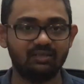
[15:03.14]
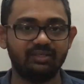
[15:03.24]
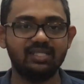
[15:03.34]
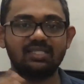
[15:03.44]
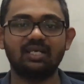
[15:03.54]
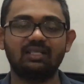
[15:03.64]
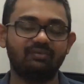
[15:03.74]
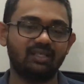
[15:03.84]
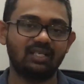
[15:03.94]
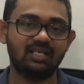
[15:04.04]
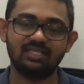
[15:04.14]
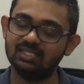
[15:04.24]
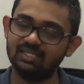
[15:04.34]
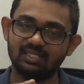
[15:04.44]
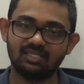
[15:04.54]
restart our
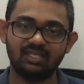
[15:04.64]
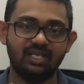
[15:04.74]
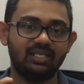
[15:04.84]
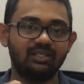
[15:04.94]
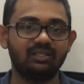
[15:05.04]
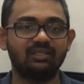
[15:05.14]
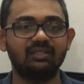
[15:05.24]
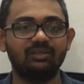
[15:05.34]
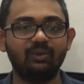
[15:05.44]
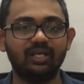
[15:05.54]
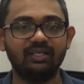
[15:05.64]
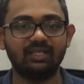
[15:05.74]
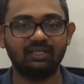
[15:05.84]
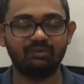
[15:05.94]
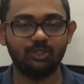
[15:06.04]
classes and go and
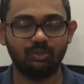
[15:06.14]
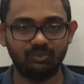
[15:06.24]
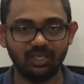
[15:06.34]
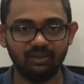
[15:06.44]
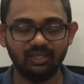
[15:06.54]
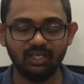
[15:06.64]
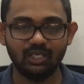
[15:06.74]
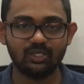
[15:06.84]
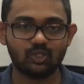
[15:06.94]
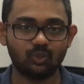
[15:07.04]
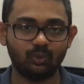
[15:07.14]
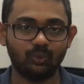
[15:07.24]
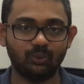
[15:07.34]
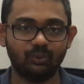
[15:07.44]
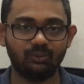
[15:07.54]
get our job done.
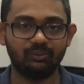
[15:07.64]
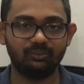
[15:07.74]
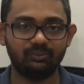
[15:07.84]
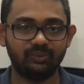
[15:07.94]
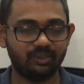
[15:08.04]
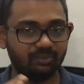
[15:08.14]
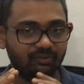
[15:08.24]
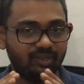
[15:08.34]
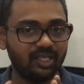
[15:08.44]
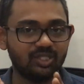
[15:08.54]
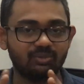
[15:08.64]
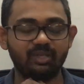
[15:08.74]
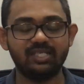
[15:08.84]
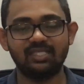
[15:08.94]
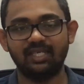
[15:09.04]
So let me finish
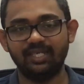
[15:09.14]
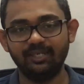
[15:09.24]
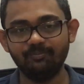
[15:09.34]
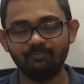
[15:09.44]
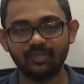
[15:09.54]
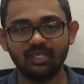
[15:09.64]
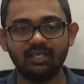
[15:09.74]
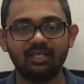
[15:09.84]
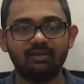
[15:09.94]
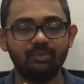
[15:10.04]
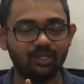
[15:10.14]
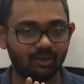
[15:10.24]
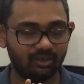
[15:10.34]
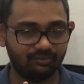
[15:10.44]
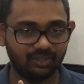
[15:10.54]
by saying, be
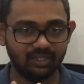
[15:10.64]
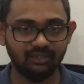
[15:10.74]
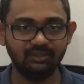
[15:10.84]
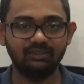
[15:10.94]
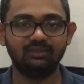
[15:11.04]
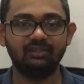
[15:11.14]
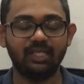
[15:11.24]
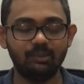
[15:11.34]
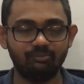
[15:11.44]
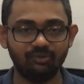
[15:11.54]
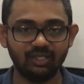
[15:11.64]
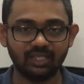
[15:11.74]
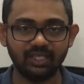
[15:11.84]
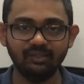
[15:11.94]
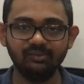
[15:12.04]
confident, keep
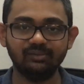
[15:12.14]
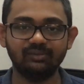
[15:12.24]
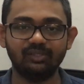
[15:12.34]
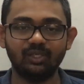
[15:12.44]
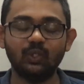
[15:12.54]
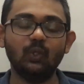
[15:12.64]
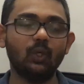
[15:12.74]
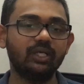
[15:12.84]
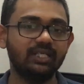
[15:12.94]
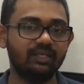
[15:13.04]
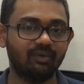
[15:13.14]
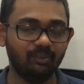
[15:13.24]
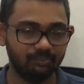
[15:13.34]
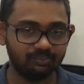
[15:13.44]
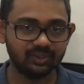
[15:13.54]
working, don't give
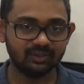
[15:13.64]
up,